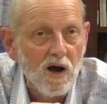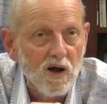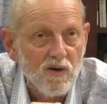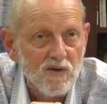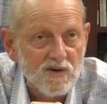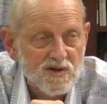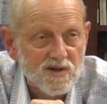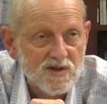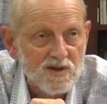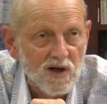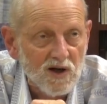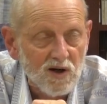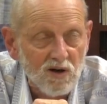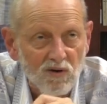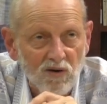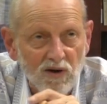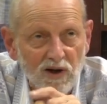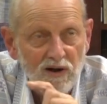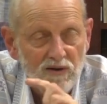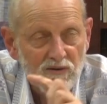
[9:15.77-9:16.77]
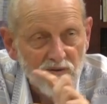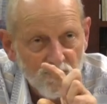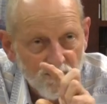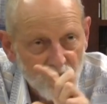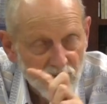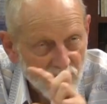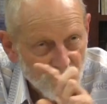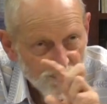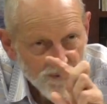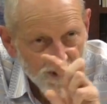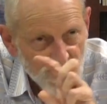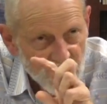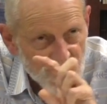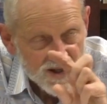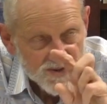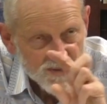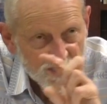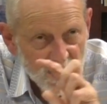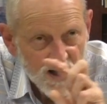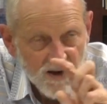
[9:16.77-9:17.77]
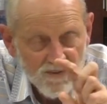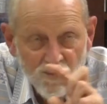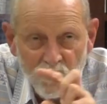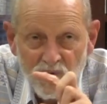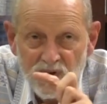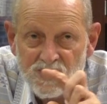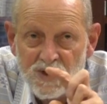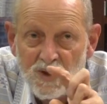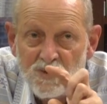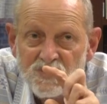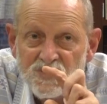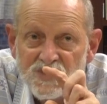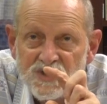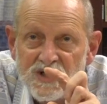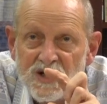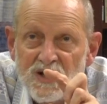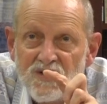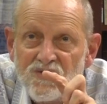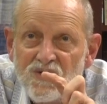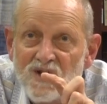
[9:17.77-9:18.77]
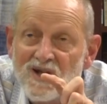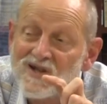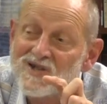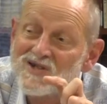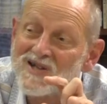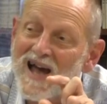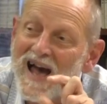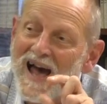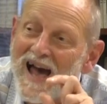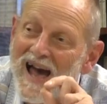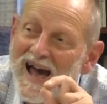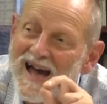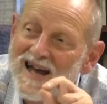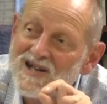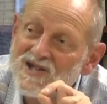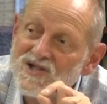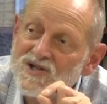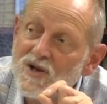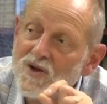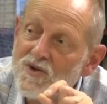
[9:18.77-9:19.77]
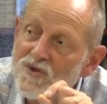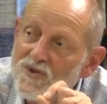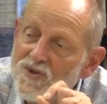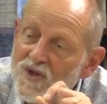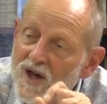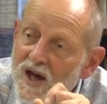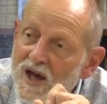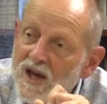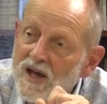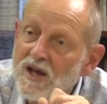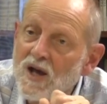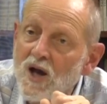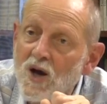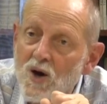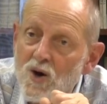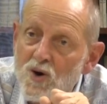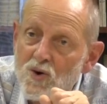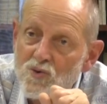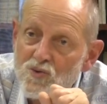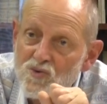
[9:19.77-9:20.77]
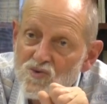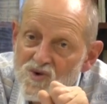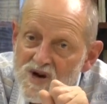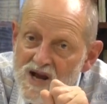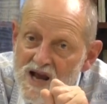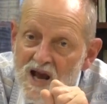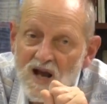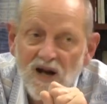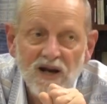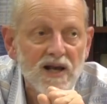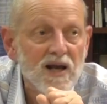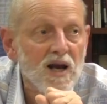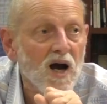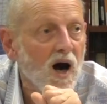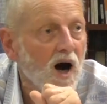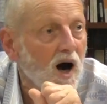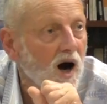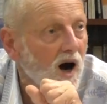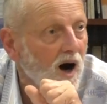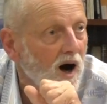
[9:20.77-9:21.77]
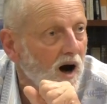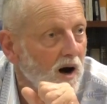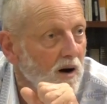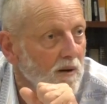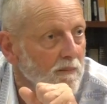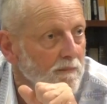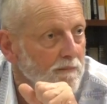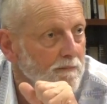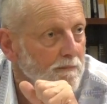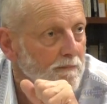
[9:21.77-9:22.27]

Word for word: and this is a little phrase we have, we don't see things as they really are.